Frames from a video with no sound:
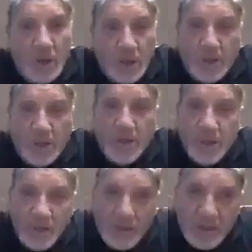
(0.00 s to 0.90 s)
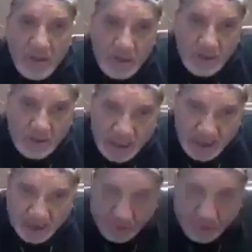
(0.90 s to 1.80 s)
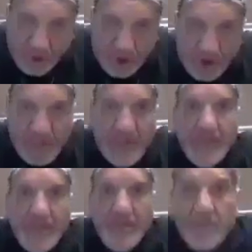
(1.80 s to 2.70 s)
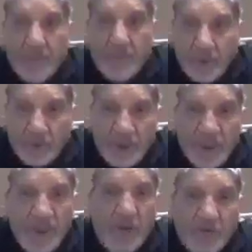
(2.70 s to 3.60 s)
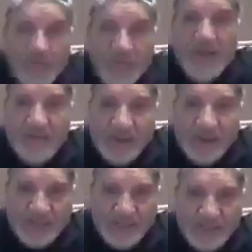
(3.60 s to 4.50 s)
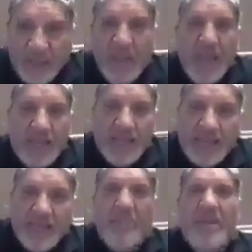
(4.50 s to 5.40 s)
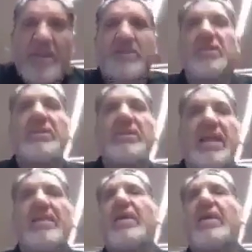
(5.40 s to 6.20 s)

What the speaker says: will destroy the beauty of that village. And can you imagine